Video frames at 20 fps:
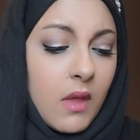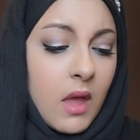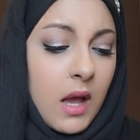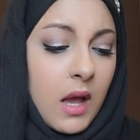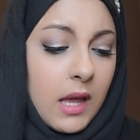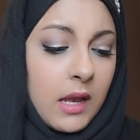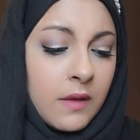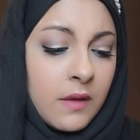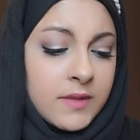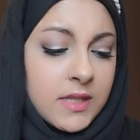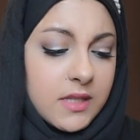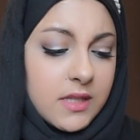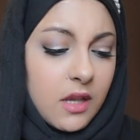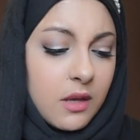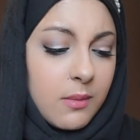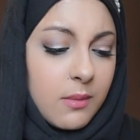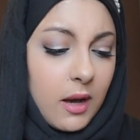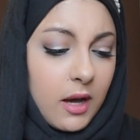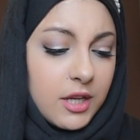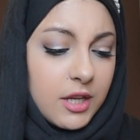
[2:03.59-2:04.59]
I loved it
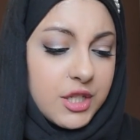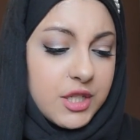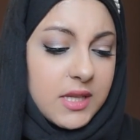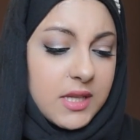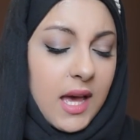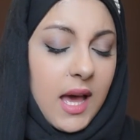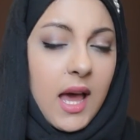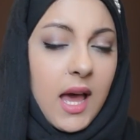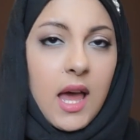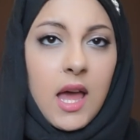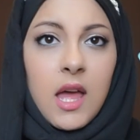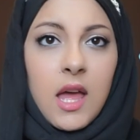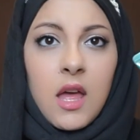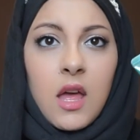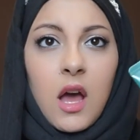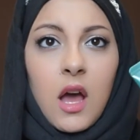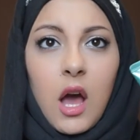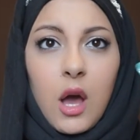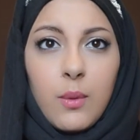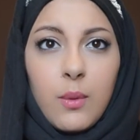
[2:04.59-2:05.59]
so much that
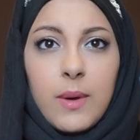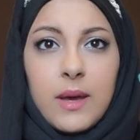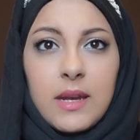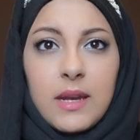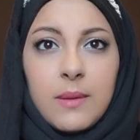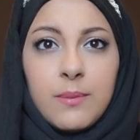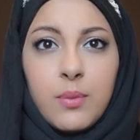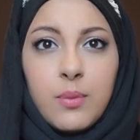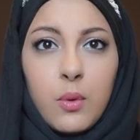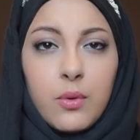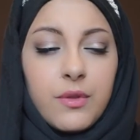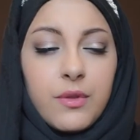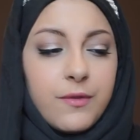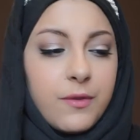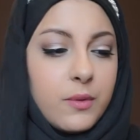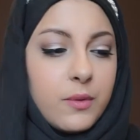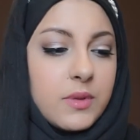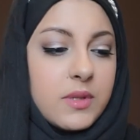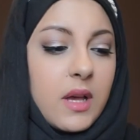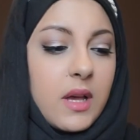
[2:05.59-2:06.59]
I went and bought the
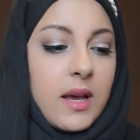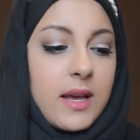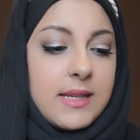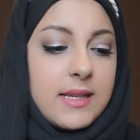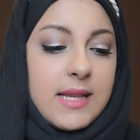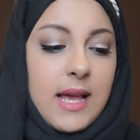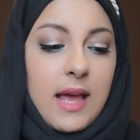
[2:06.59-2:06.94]
full size,